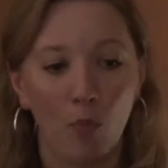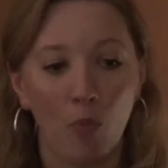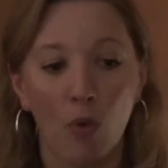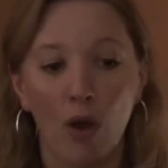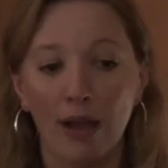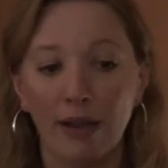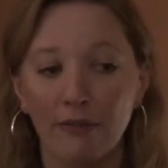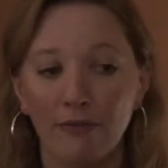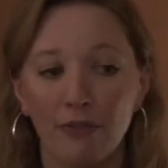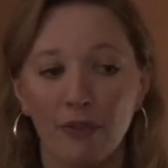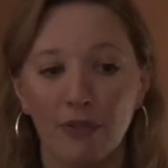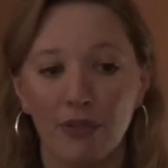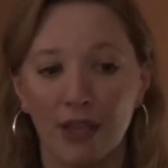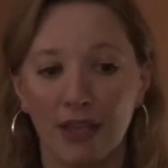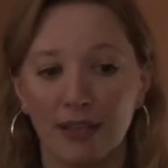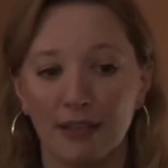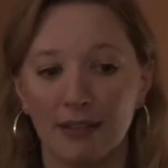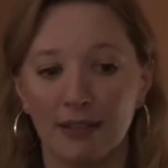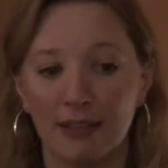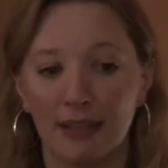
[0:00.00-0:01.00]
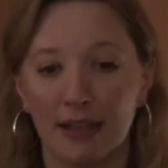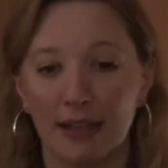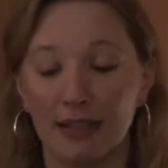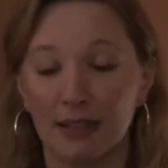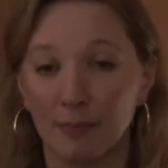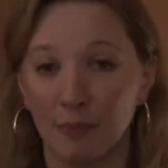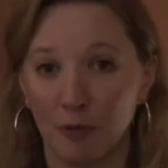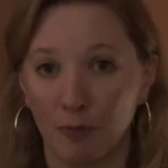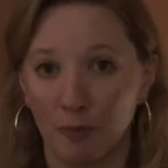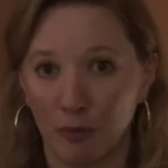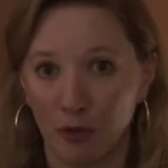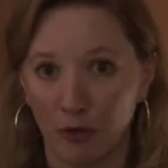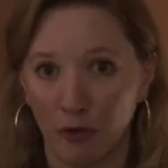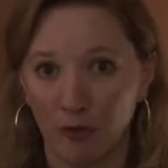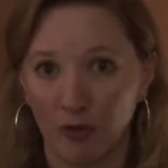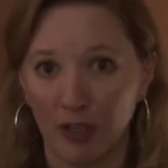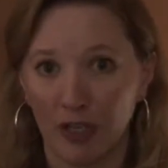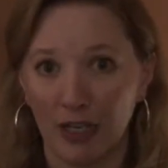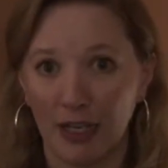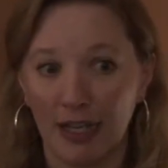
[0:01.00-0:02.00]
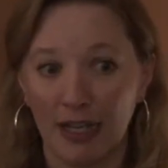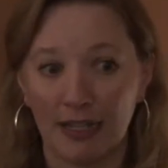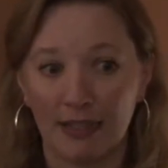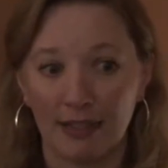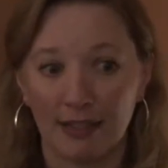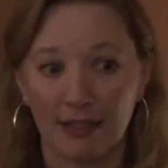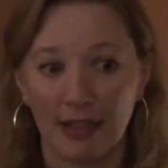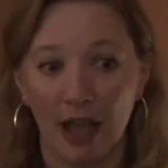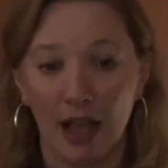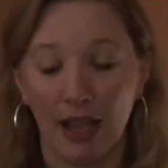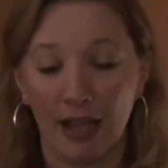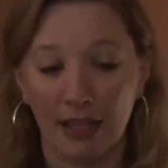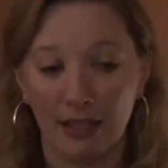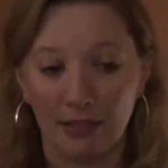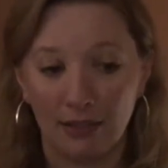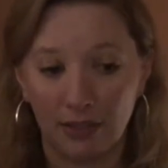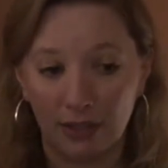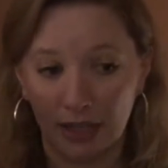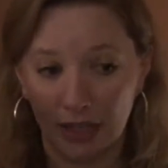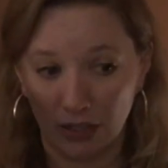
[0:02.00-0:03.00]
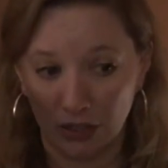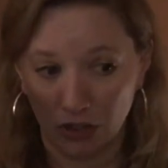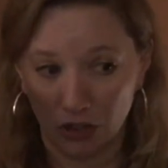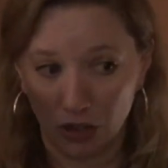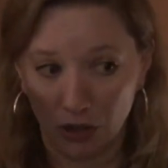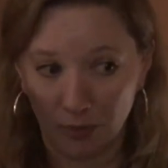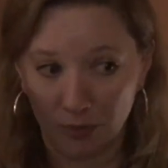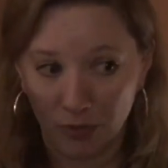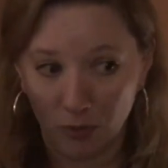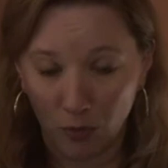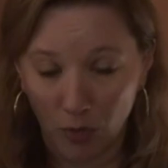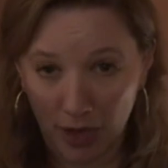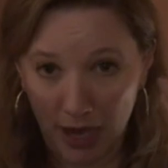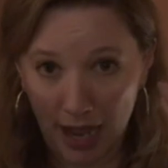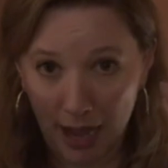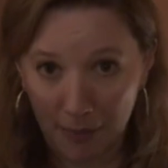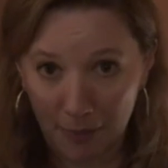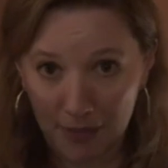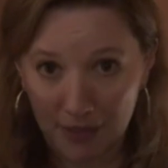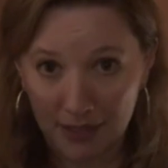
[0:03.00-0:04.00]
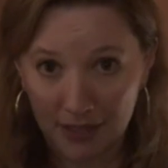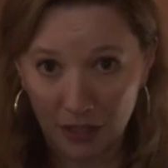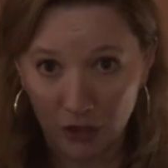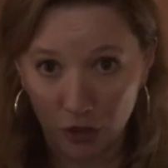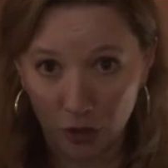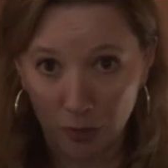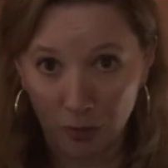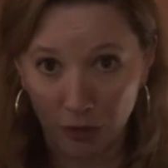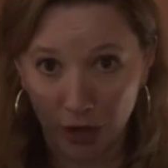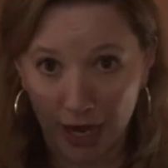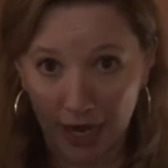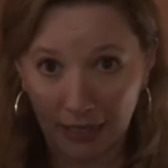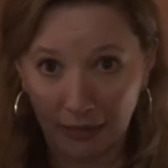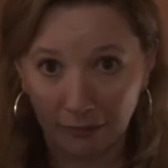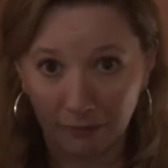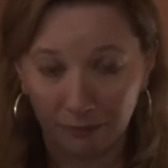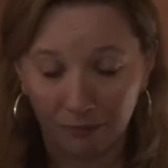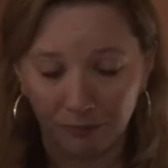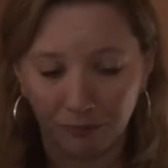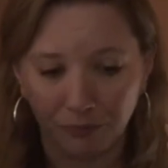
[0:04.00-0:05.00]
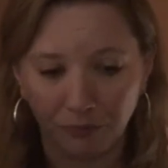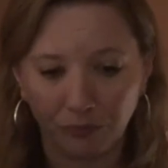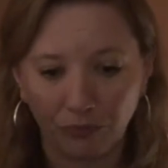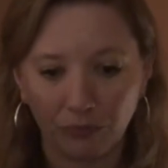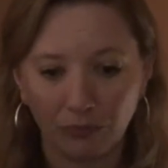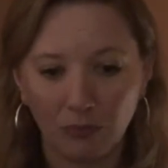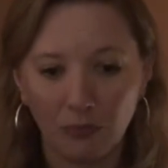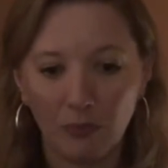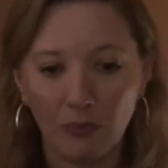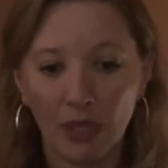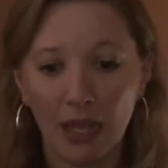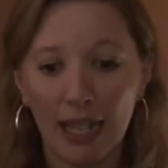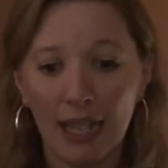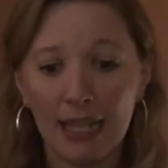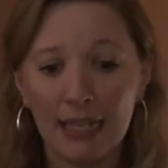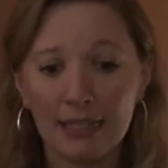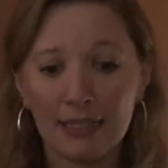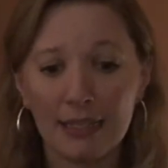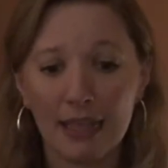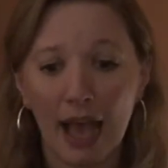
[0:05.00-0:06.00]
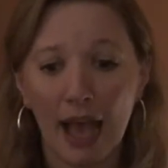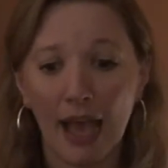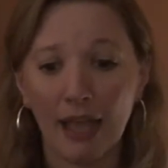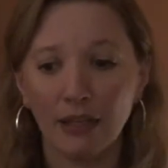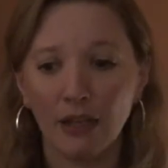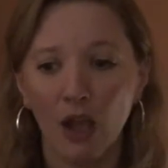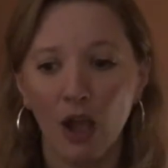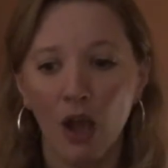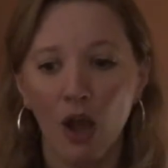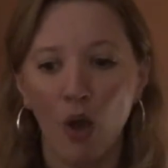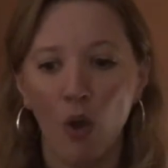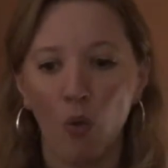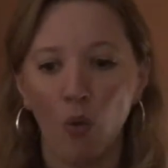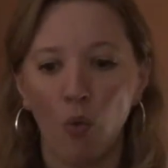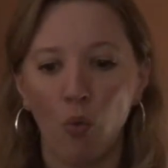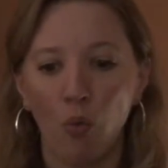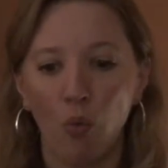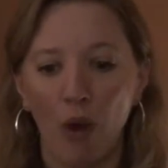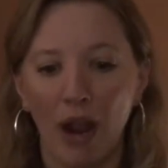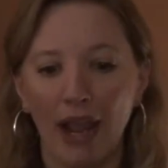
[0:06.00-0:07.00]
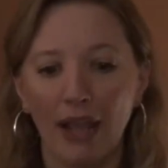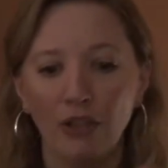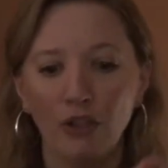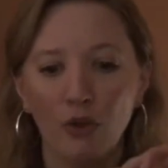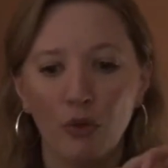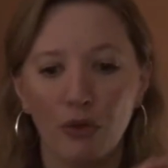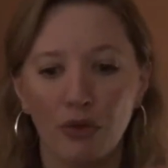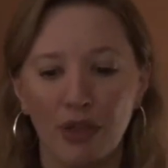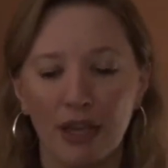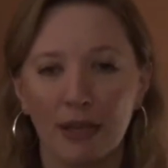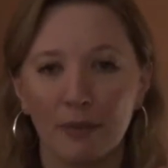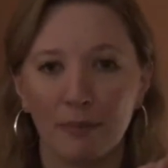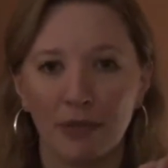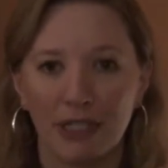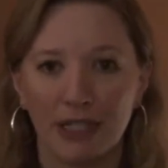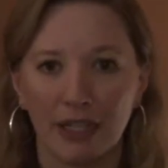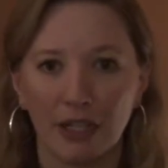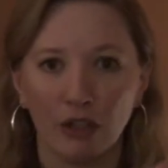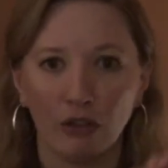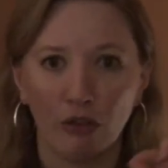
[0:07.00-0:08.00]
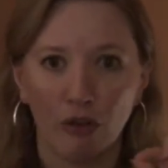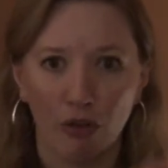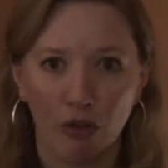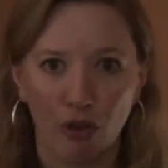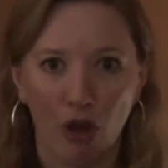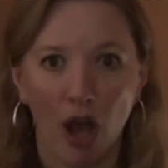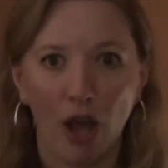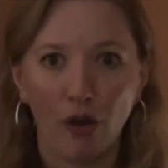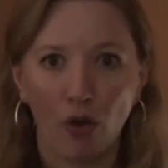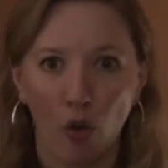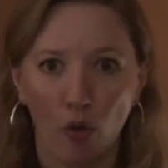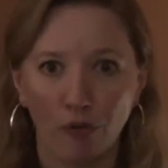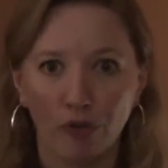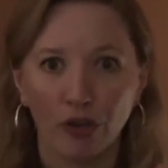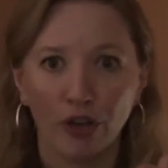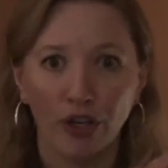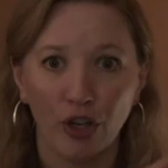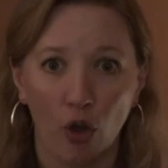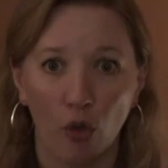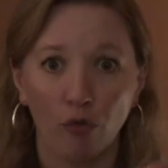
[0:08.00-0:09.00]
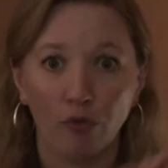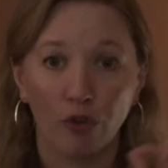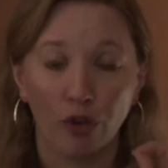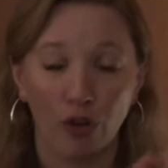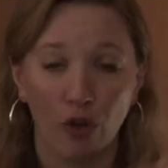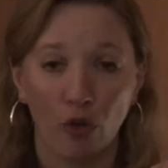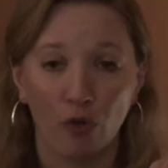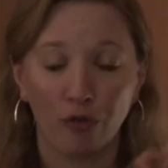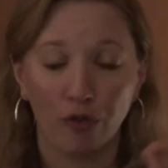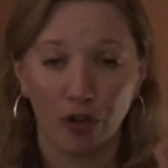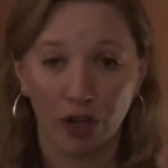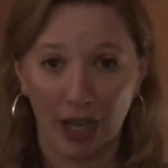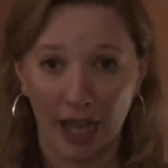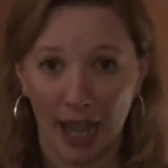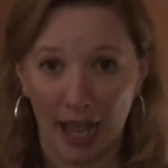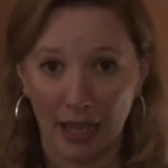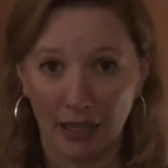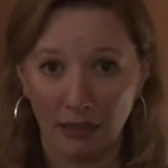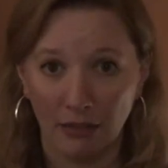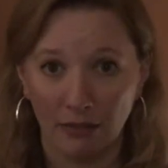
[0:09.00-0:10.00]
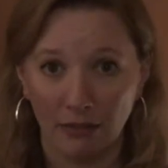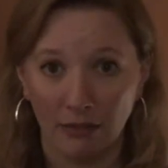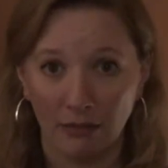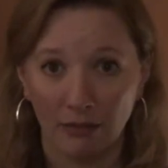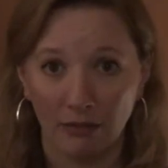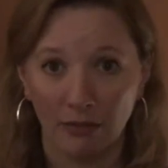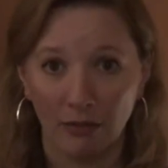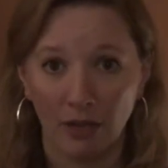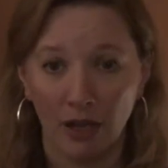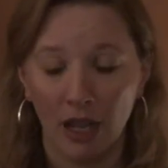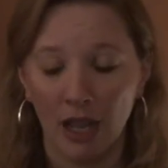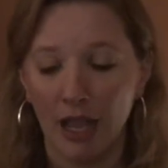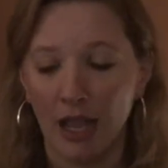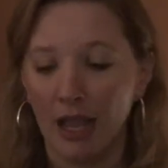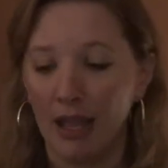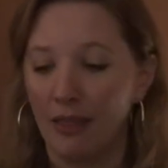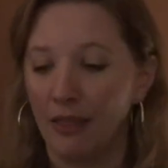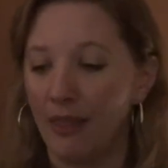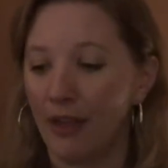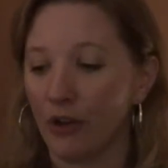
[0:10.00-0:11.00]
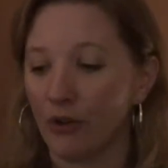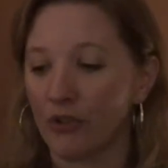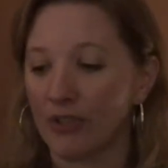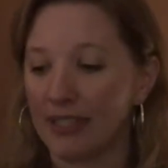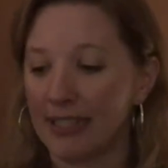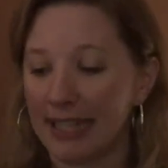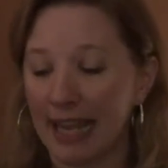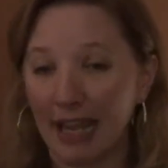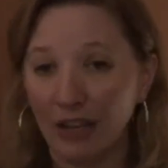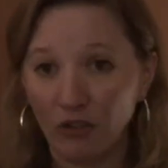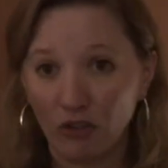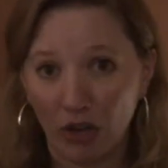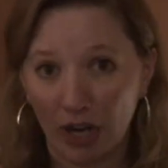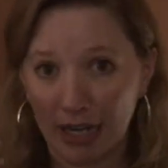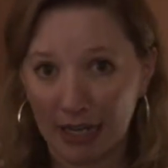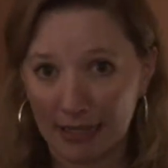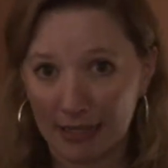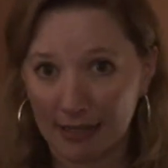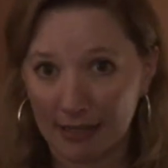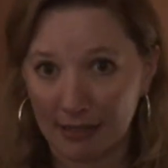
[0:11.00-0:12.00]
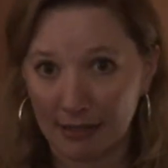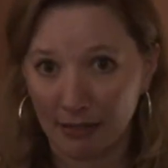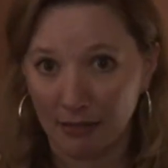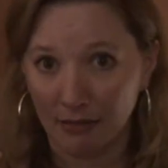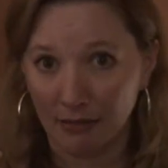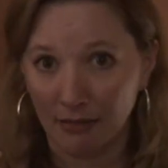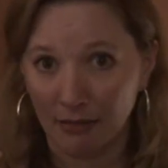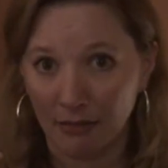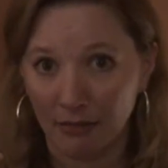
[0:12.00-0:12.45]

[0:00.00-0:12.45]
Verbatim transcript: one of the things that has been proven in science in terms of what happens in your brain is that when you think a particular thought over and over and over again, there's dendrites